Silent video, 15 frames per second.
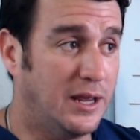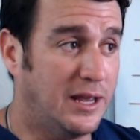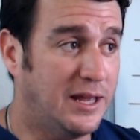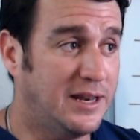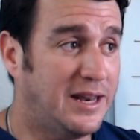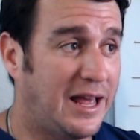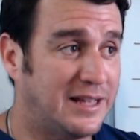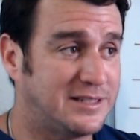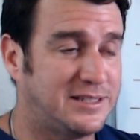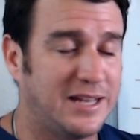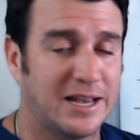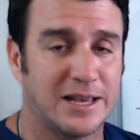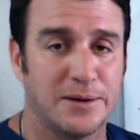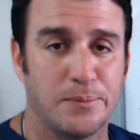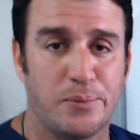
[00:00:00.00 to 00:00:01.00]
in that
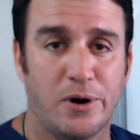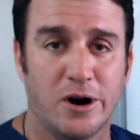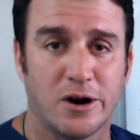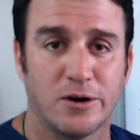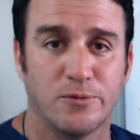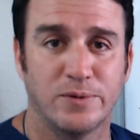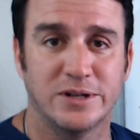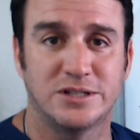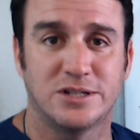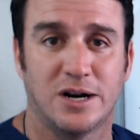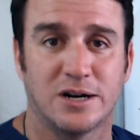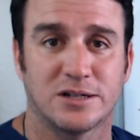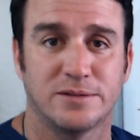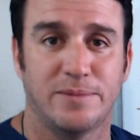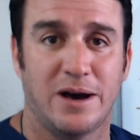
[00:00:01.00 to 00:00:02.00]
second part, we
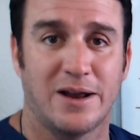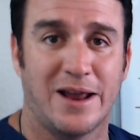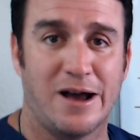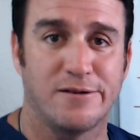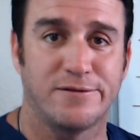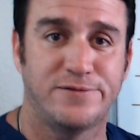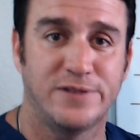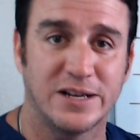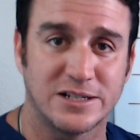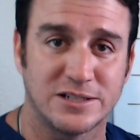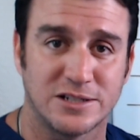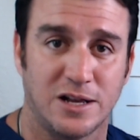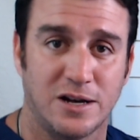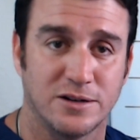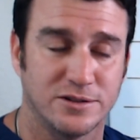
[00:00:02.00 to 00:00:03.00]
talked about how
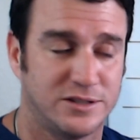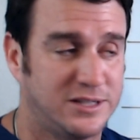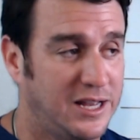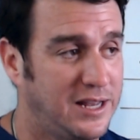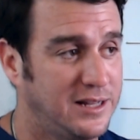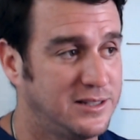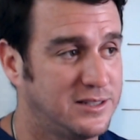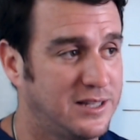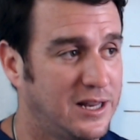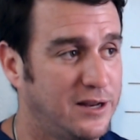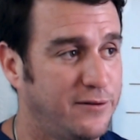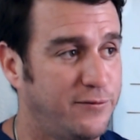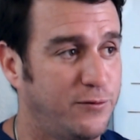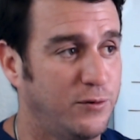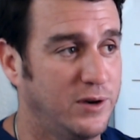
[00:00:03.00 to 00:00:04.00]
Fick's law states that
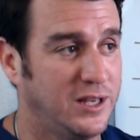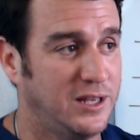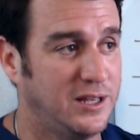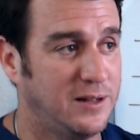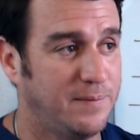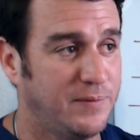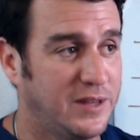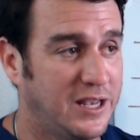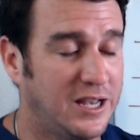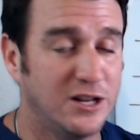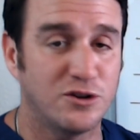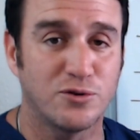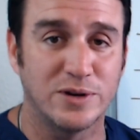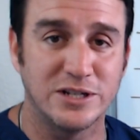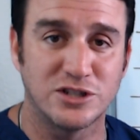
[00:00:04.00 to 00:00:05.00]
if we
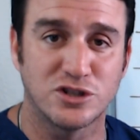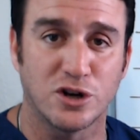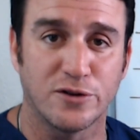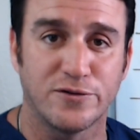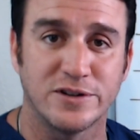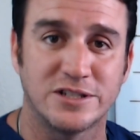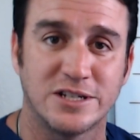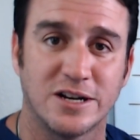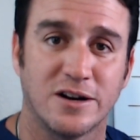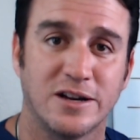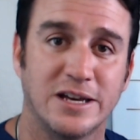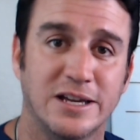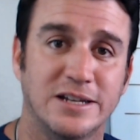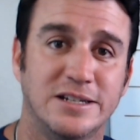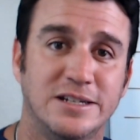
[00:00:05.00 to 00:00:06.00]
increase surface
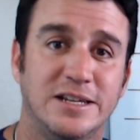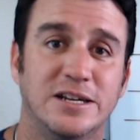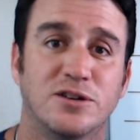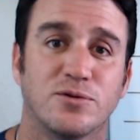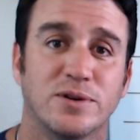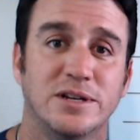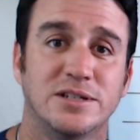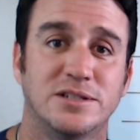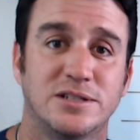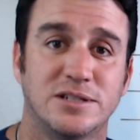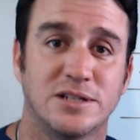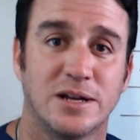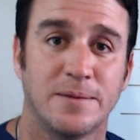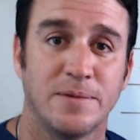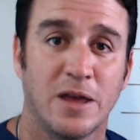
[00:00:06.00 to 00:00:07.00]
area and
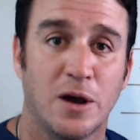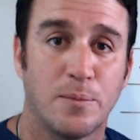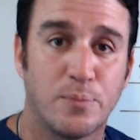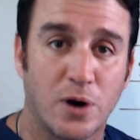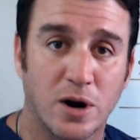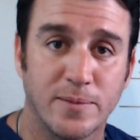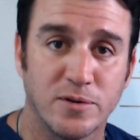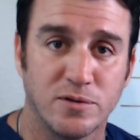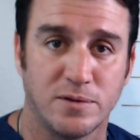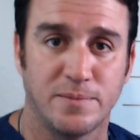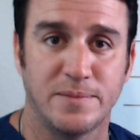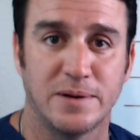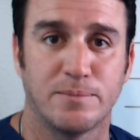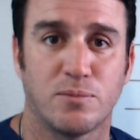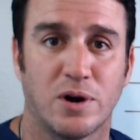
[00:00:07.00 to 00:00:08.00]
decrease
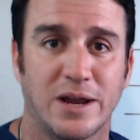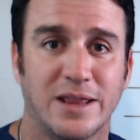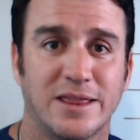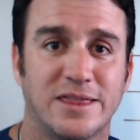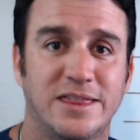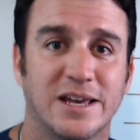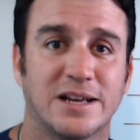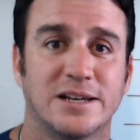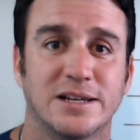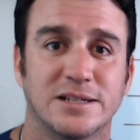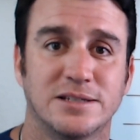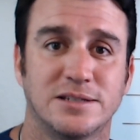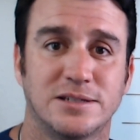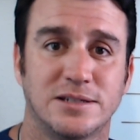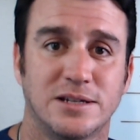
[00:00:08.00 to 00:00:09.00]
permeable membrane
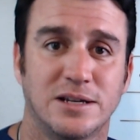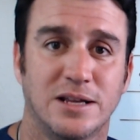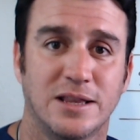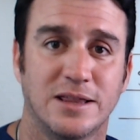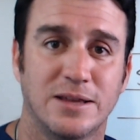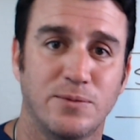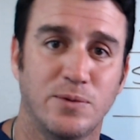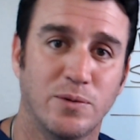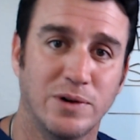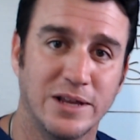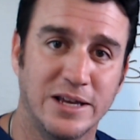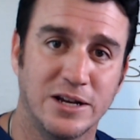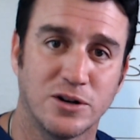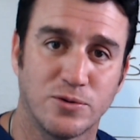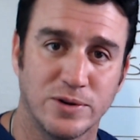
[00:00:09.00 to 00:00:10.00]
thickness, then we
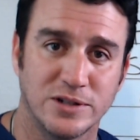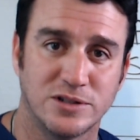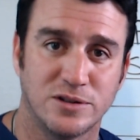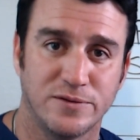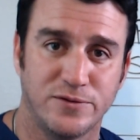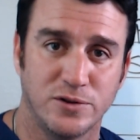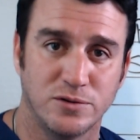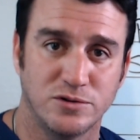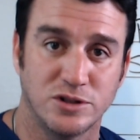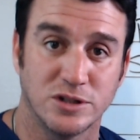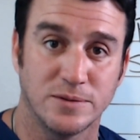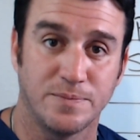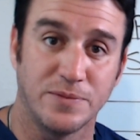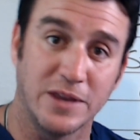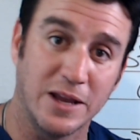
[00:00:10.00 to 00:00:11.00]
will increase
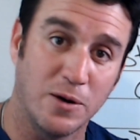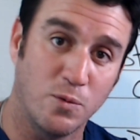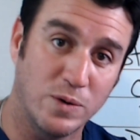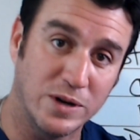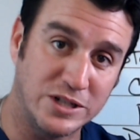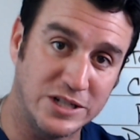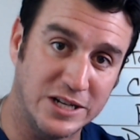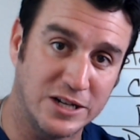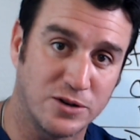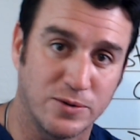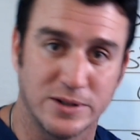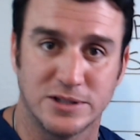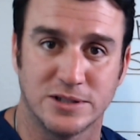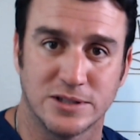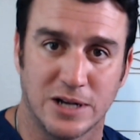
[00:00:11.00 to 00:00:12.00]
diffusion, which
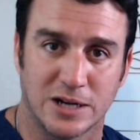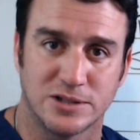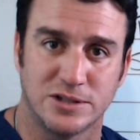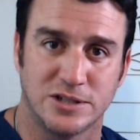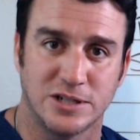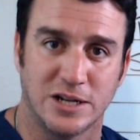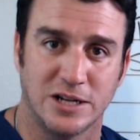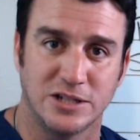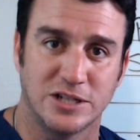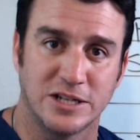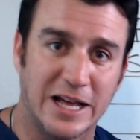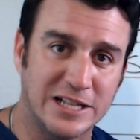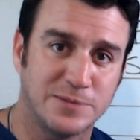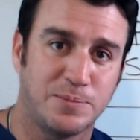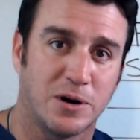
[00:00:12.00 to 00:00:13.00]
increases oxygenation.
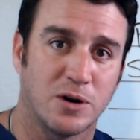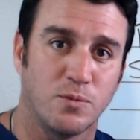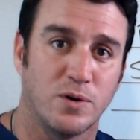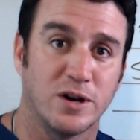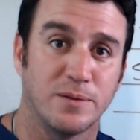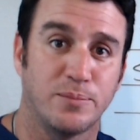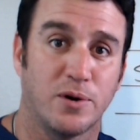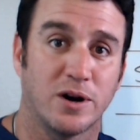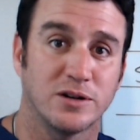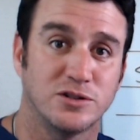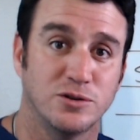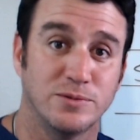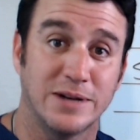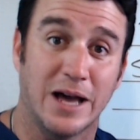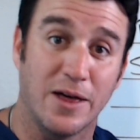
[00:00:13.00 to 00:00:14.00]
That's part one and part
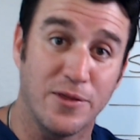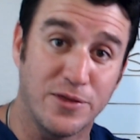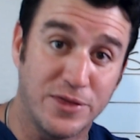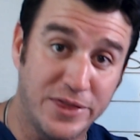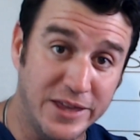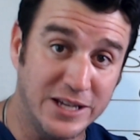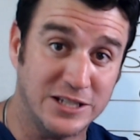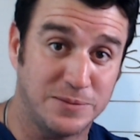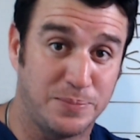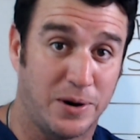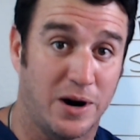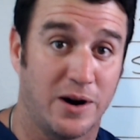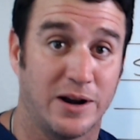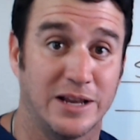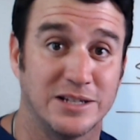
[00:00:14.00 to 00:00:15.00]
two. Now, this
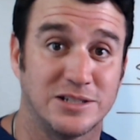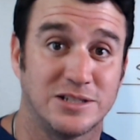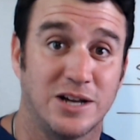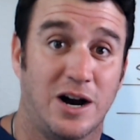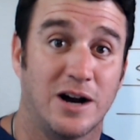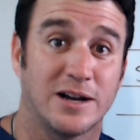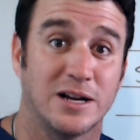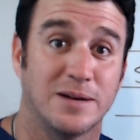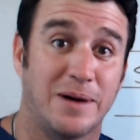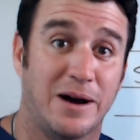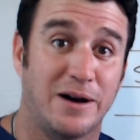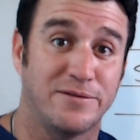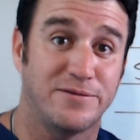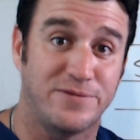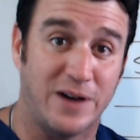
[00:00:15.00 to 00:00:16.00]
part is talking
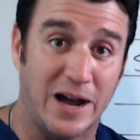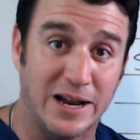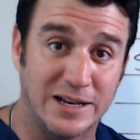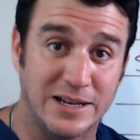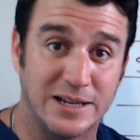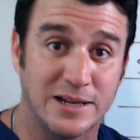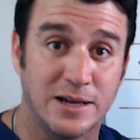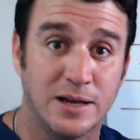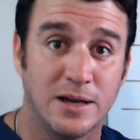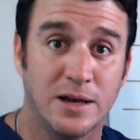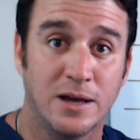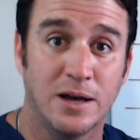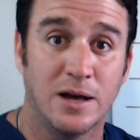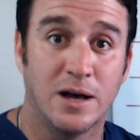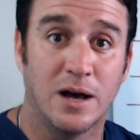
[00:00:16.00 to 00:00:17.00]
about finding
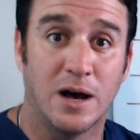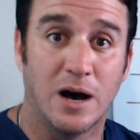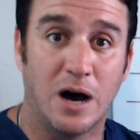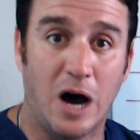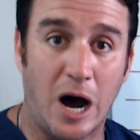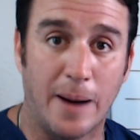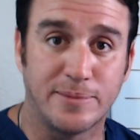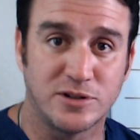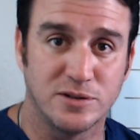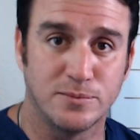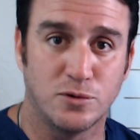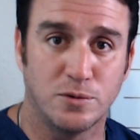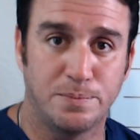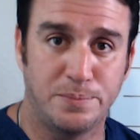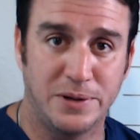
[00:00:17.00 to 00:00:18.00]

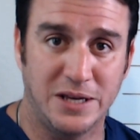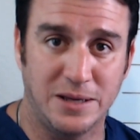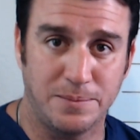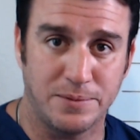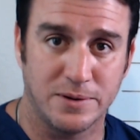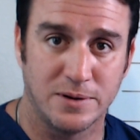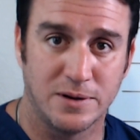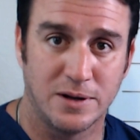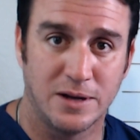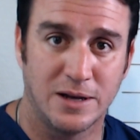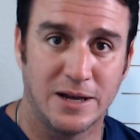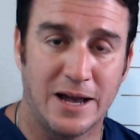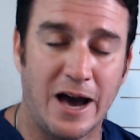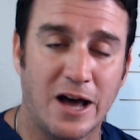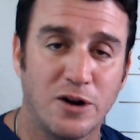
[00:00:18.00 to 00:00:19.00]
optimal PEEP.
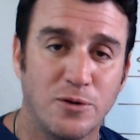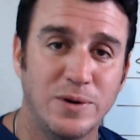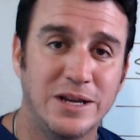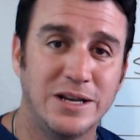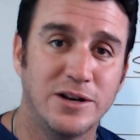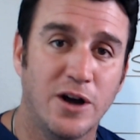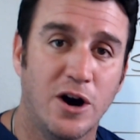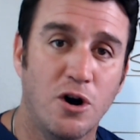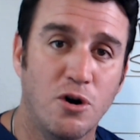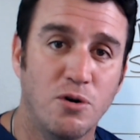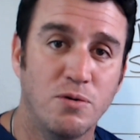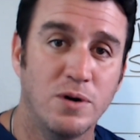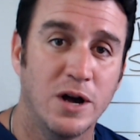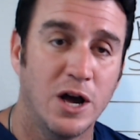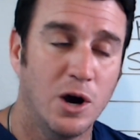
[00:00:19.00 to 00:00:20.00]
How do we
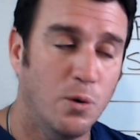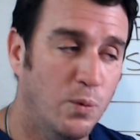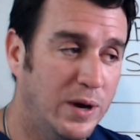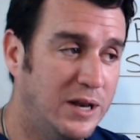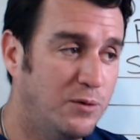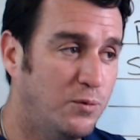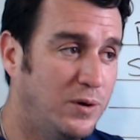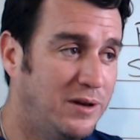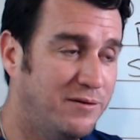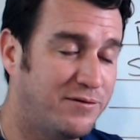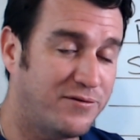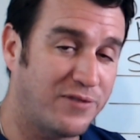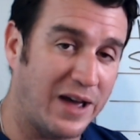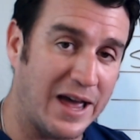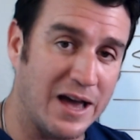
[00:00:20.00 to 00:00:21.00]
know when we
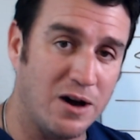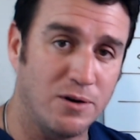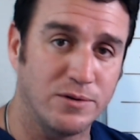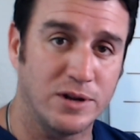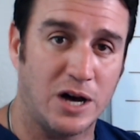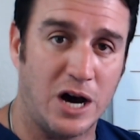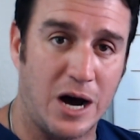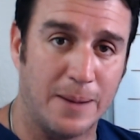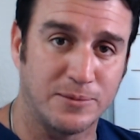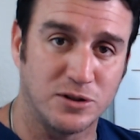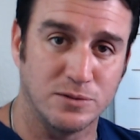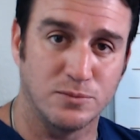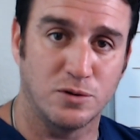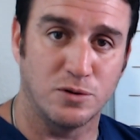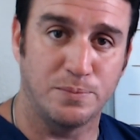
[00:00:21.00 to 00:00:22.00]
found
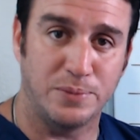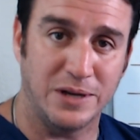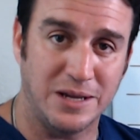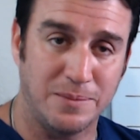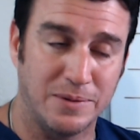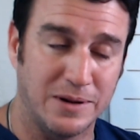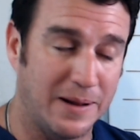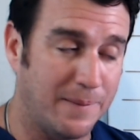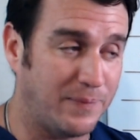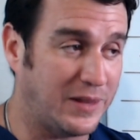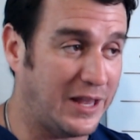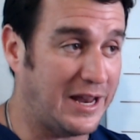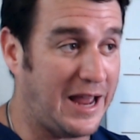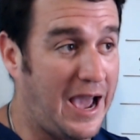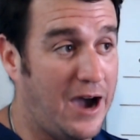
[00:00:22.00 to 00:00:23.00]
optimal PEEP?
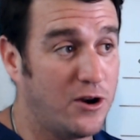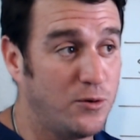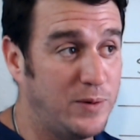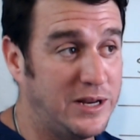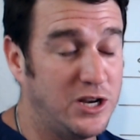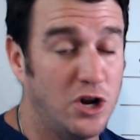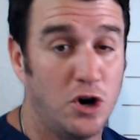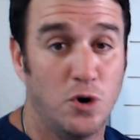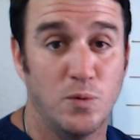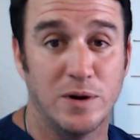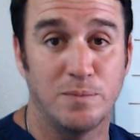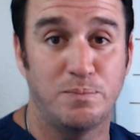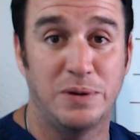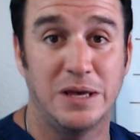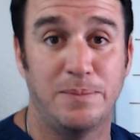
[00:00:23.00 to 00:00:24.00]
And how do we know
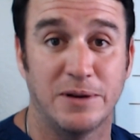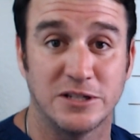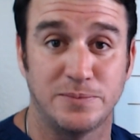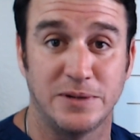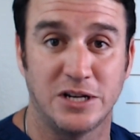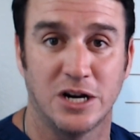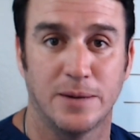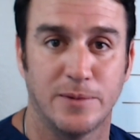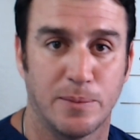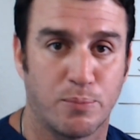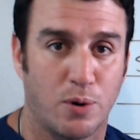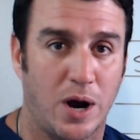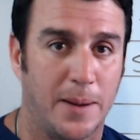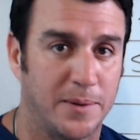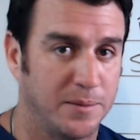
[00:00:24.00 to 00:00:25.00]
when PEEP has become a
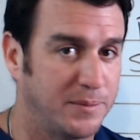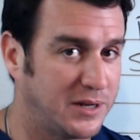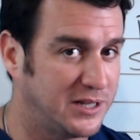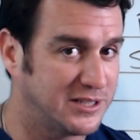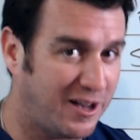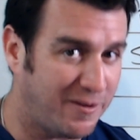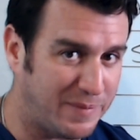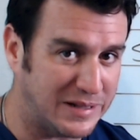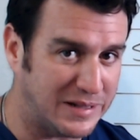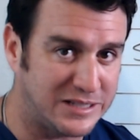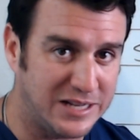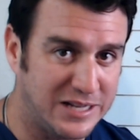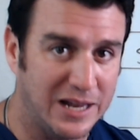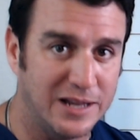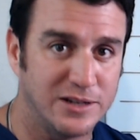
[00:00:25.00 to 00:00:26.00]
problem? Because I've been
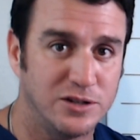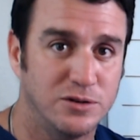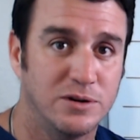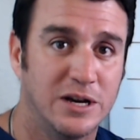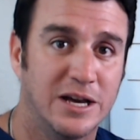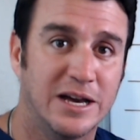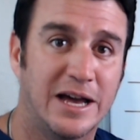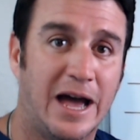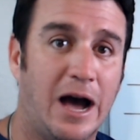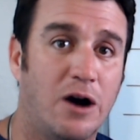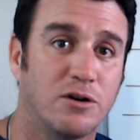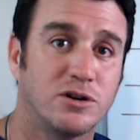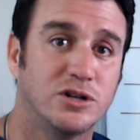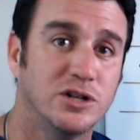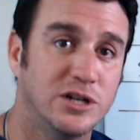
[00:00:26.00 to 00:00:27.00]
telling you
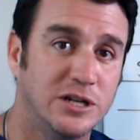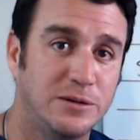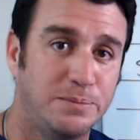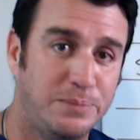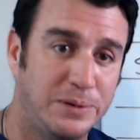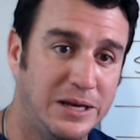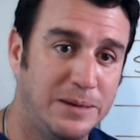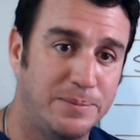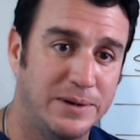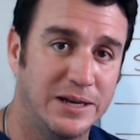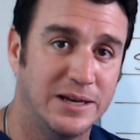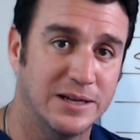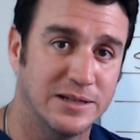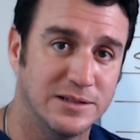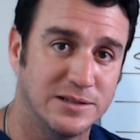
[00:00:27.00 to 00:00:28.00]
how good PEEP
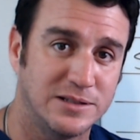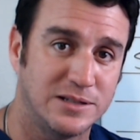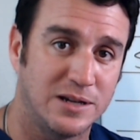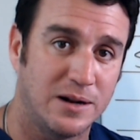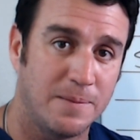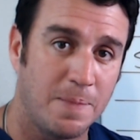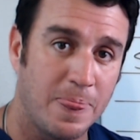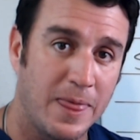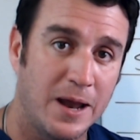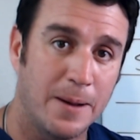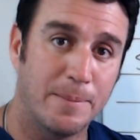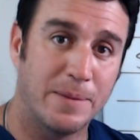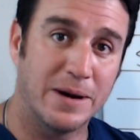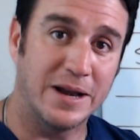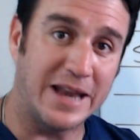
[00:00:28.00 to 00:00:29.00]
is.
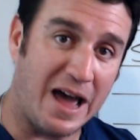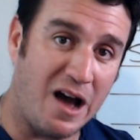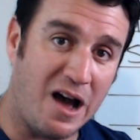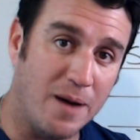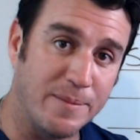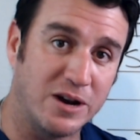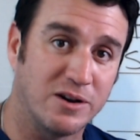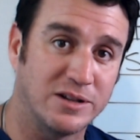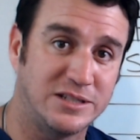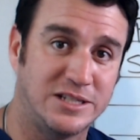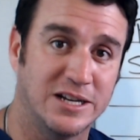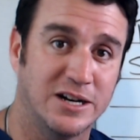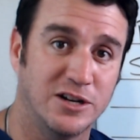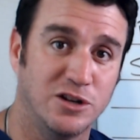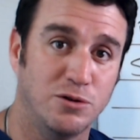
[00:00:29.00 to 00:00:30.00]
But now I'm here to
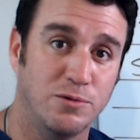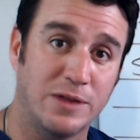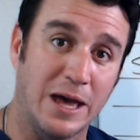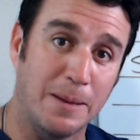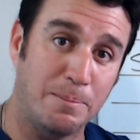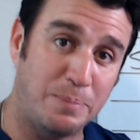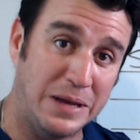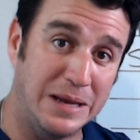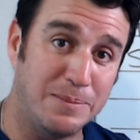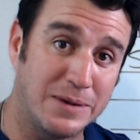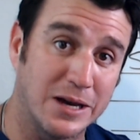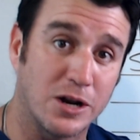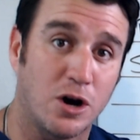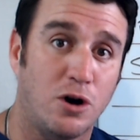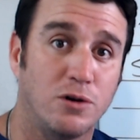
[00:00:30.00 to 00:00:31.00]
tell you that PEEP
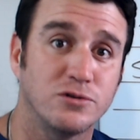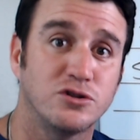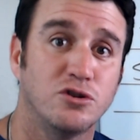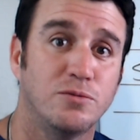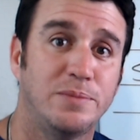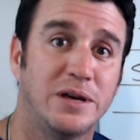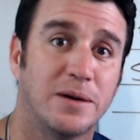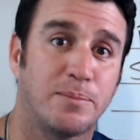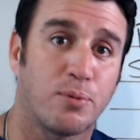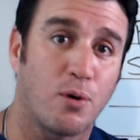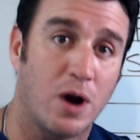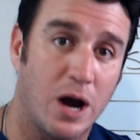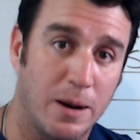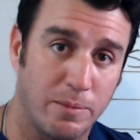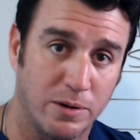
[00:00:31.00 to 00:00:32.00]
can also be a
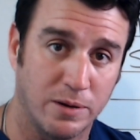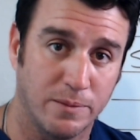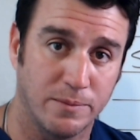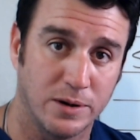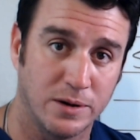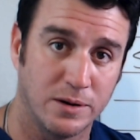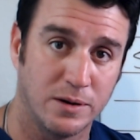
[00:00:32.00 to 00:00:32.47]
problem.